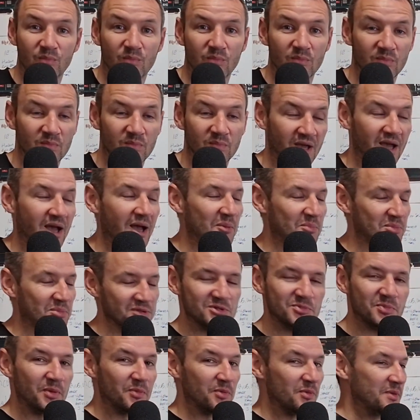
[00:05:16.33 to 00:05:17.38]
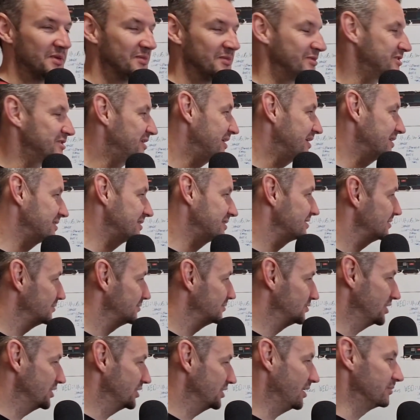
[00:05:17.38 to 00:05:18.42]
Happens, people make mistakes.
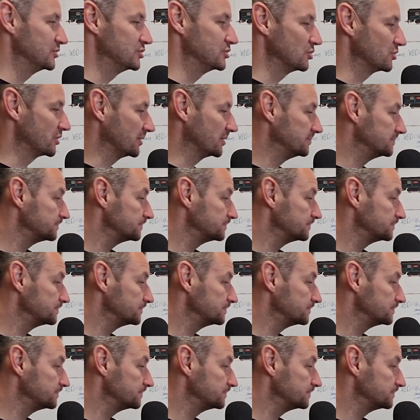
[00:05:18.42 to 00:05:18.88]
I'm joking.